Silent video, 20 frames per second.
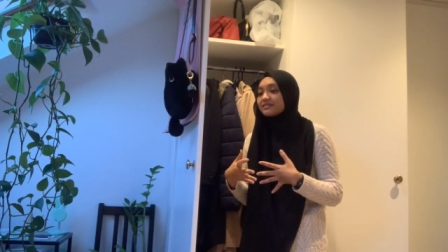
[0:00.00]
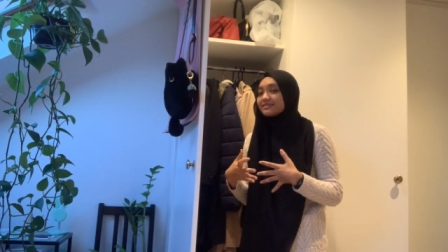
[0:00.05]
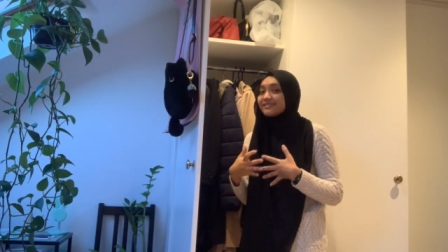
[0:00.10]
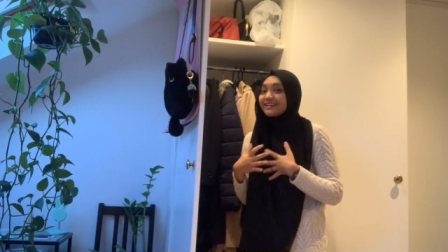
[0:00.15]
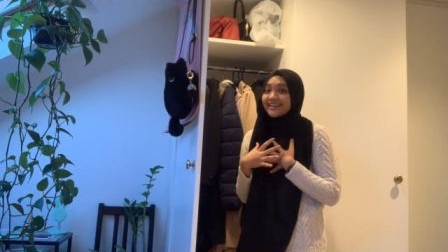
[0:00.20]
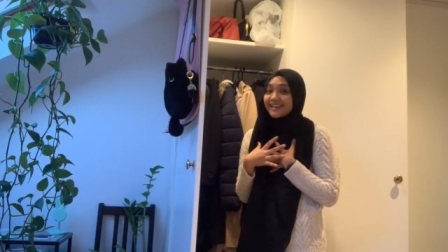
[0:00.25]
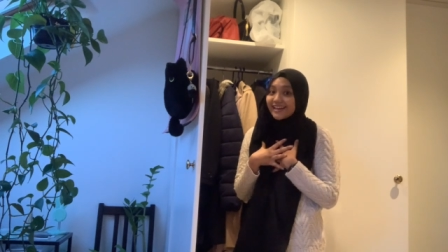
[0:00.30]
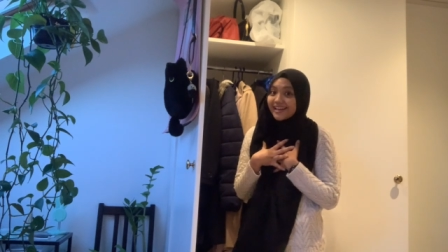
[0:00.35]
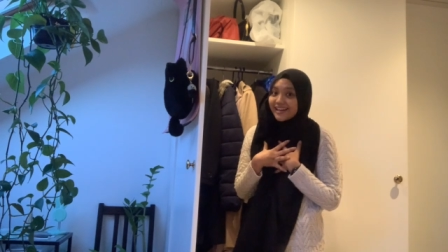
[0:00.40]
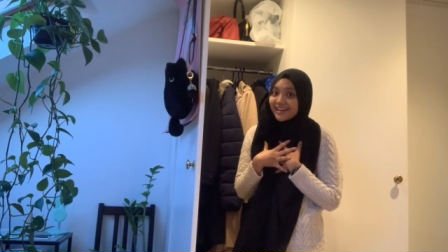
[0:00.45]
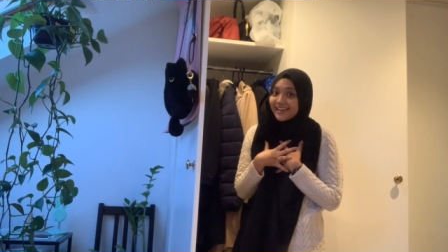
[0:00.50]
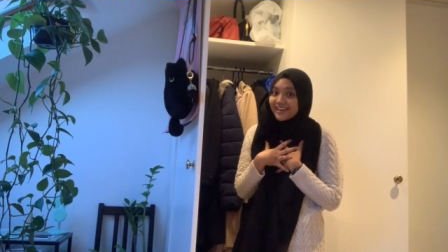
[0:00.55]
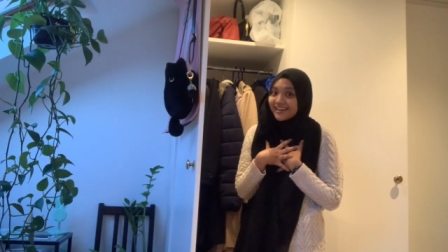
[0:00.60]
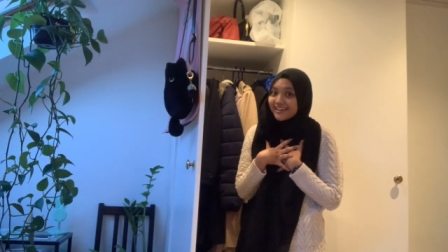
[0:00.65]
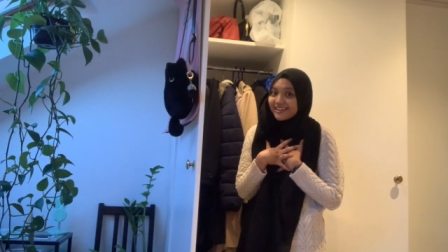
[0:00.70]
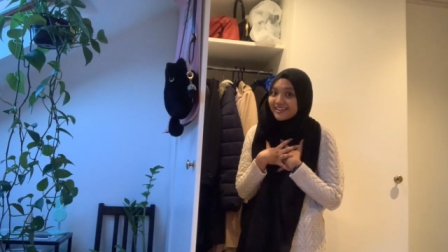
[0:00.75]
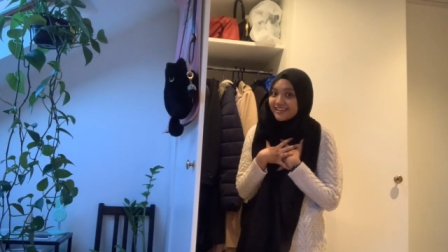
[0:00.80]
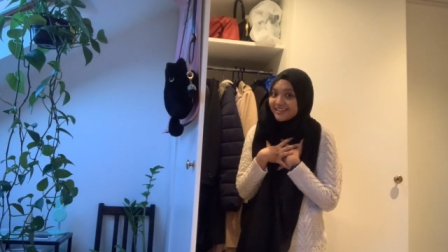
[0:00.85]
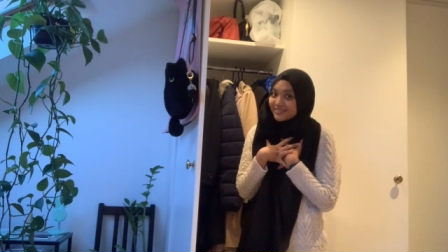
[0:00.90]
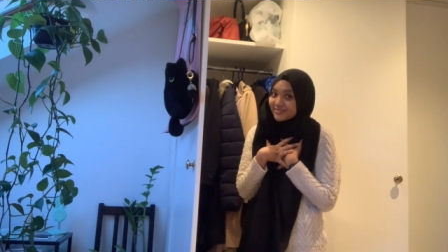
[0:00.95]
aka
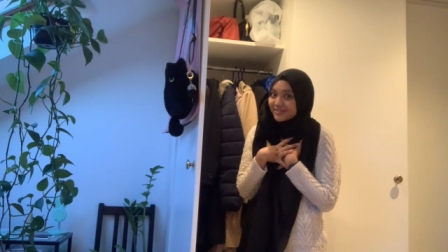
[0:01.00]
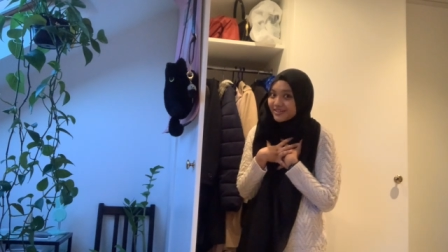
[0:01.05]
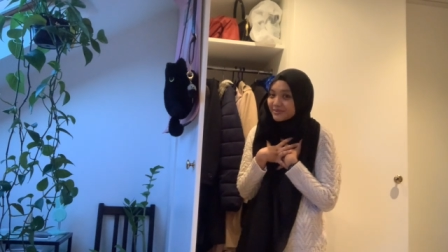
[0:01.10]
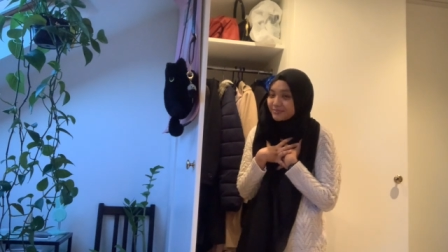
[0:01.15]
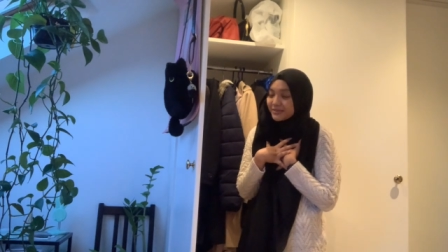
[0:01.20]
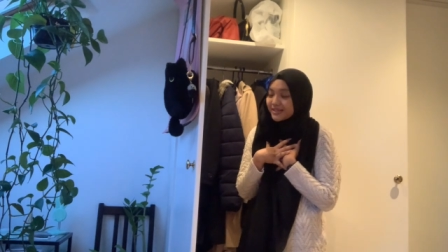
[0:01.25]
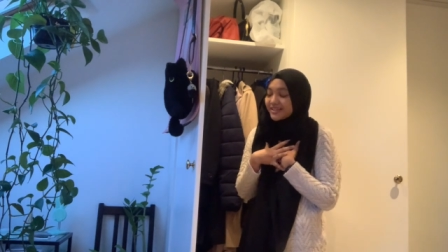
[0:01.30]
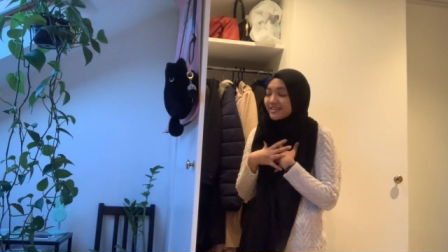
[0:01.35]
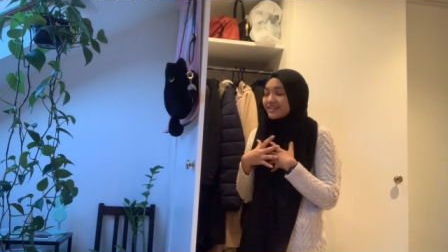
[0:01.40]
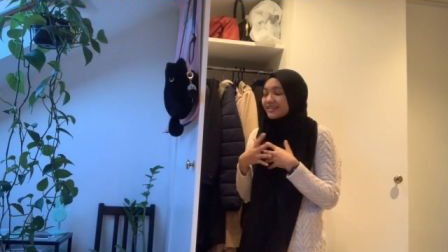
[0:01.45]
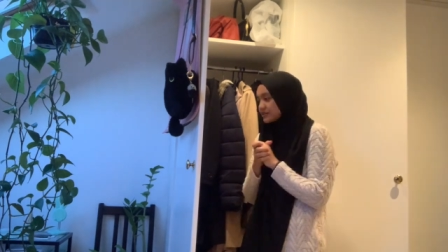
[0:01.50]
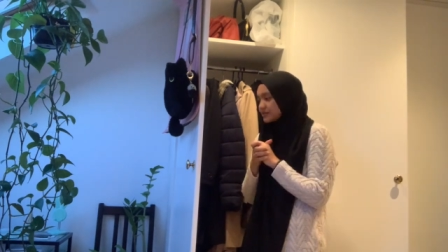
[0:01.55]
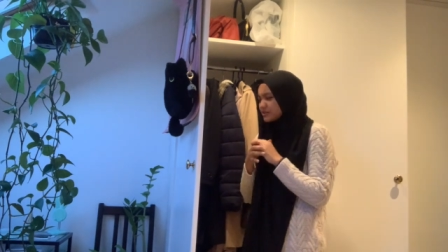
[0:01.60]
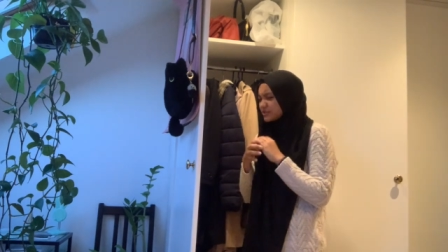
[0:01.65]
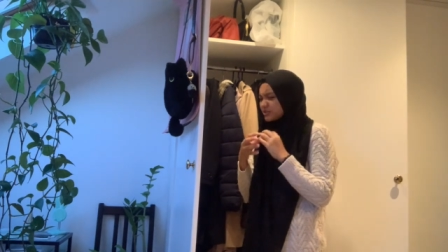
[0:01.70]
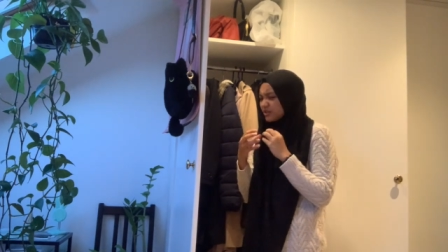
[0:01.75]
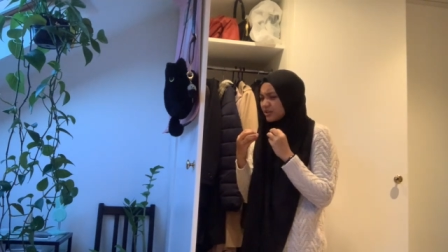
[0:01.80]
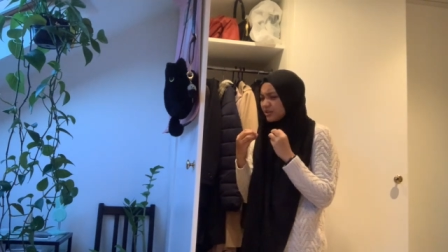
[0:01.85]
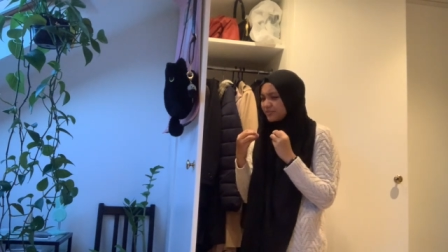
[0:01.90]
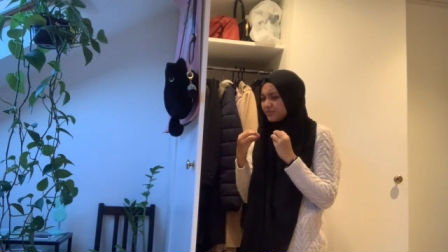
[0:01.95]
including me,
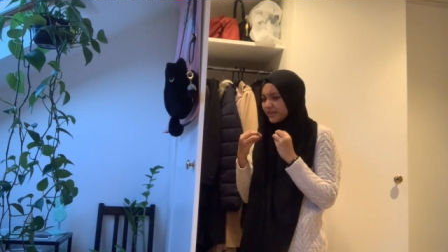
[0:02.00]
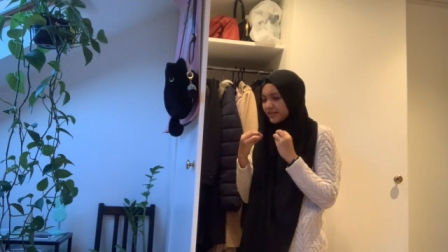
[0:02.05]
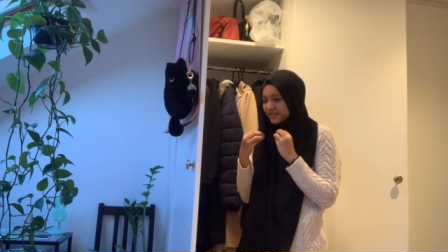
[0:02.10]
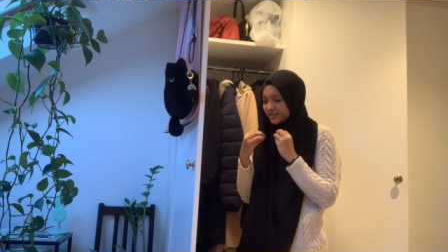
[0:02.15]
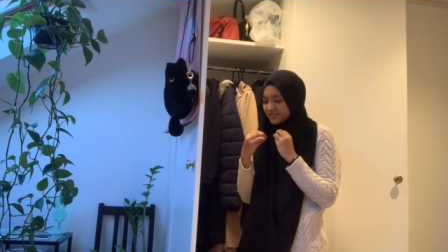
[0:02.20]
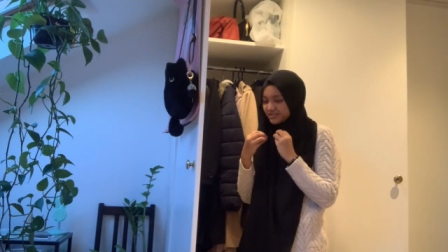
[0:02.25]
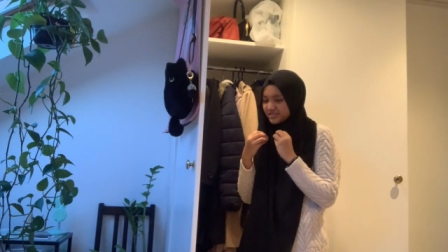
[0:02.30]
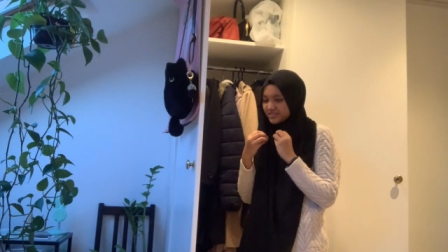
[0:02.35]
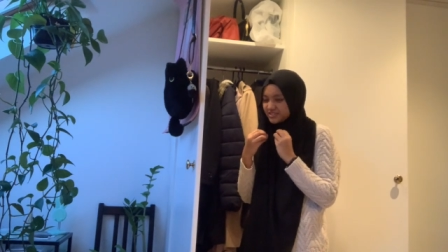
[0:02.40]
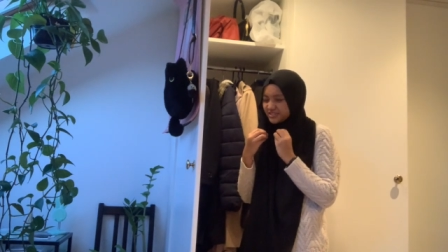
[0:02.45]
sort of like a